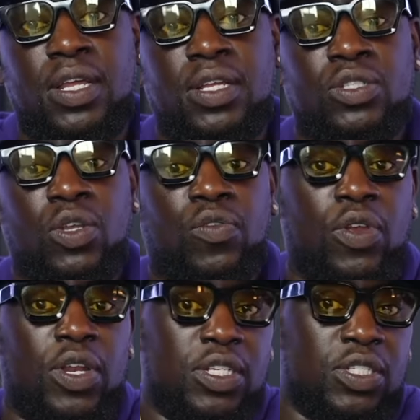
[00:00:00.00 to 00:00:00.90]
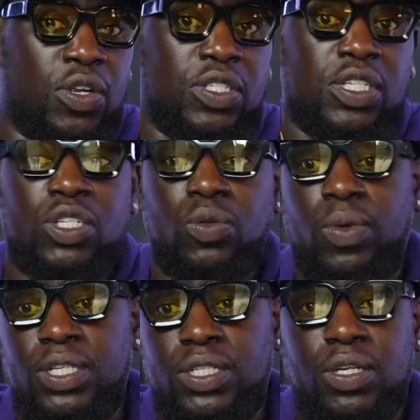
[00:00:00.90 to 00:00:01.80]
So if you're in a certain
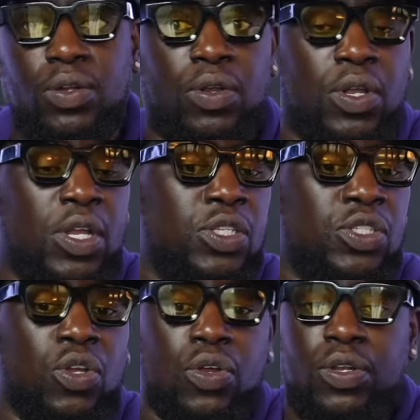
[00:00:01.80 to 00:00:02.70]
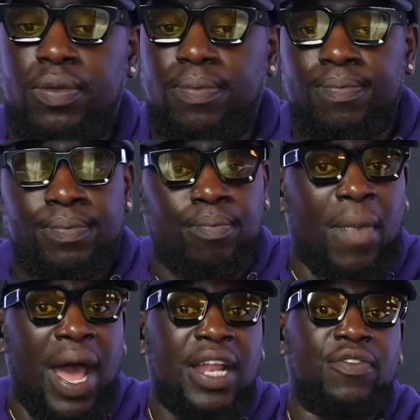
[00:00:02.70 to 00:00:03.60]
situation or certain
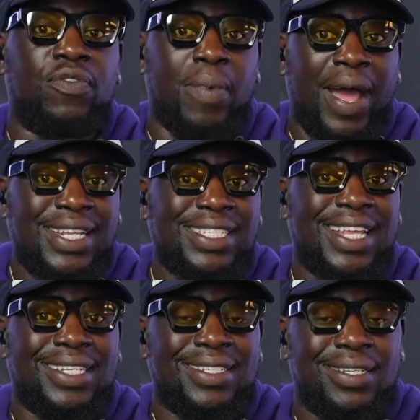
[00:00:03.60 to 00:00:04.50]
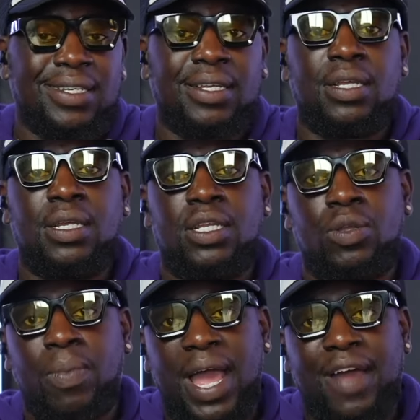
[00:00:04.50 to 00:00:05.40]
mindset, you
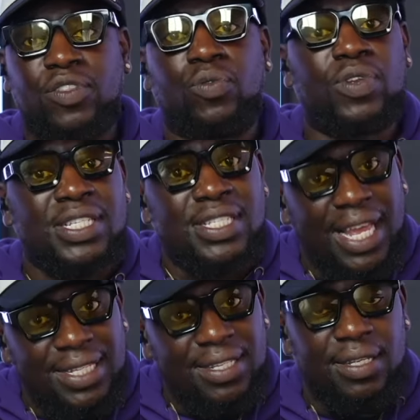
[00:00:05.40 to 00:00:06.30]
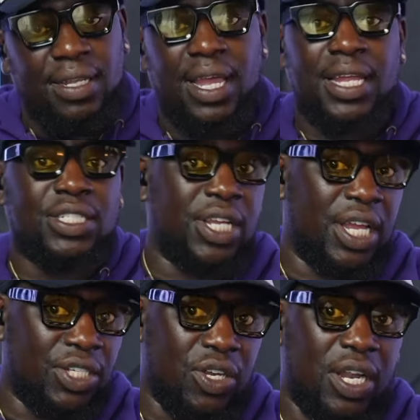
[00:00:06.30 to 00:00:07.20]
might have to reset and
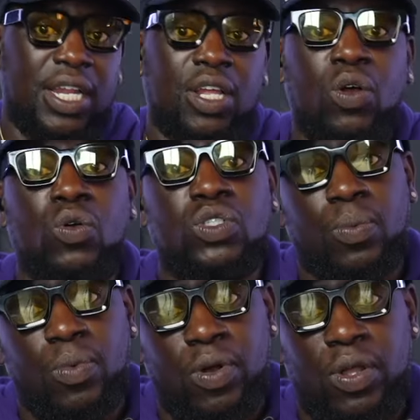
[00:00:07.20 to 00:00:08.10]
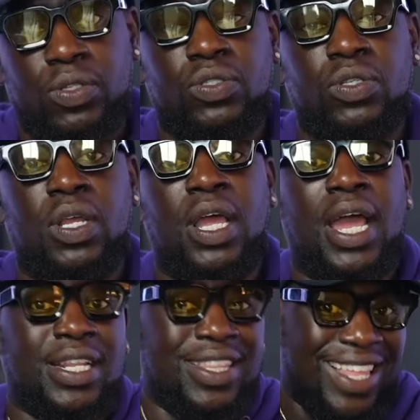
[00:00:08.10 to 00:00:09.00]
change your lane and go somewhere else
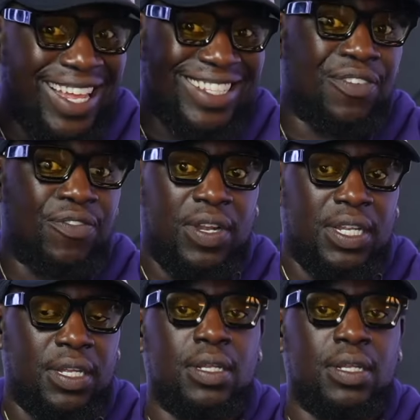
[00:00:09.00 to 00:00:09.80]
and think differently,